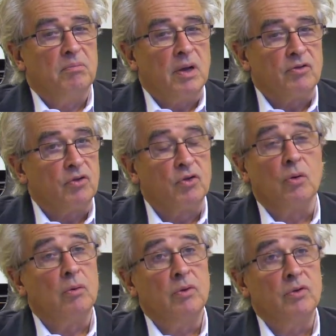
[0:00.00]
as a
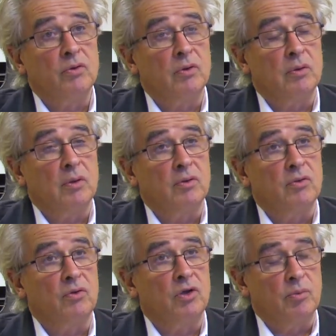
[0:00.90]
soloist and
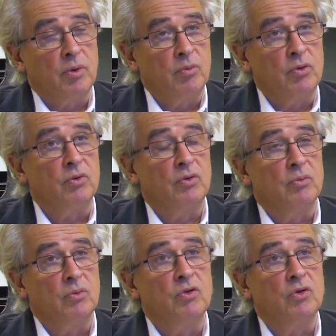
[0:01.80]
as a chamber
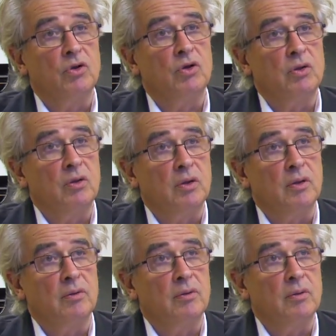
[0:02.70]
musician.
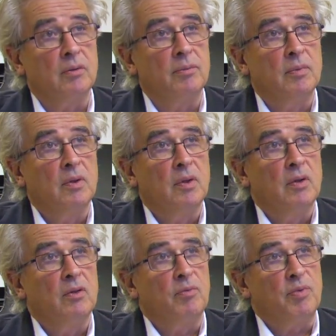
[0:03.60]
And
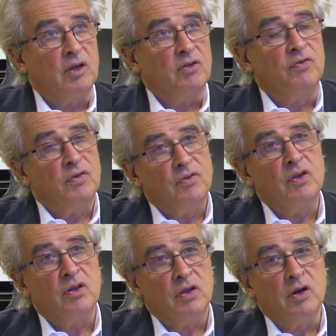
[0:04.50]
the past
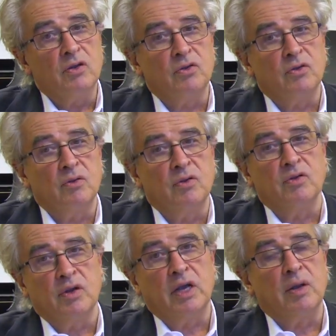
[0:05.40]
15 years,
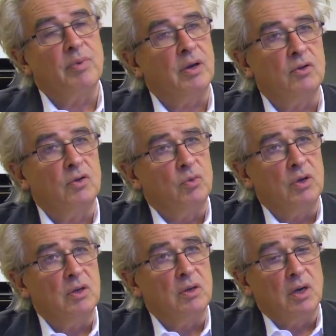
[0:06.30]
since I came back to
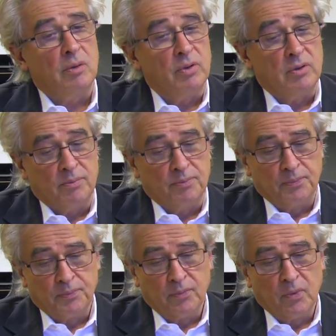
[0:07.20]
Sweden, I've been
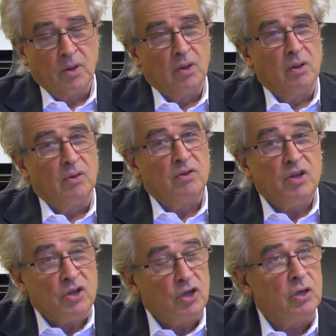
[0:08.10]

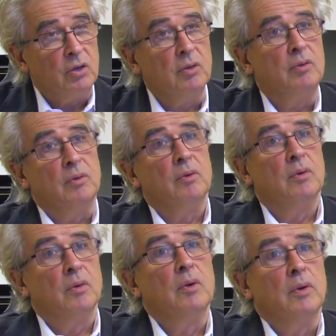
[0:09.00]
teaching
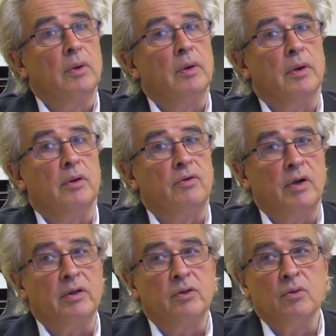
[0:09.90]
and
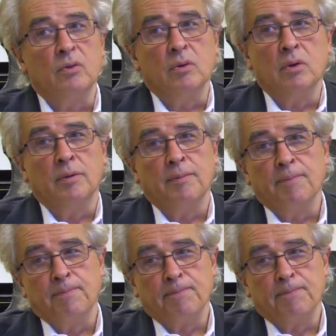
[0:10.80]
trying to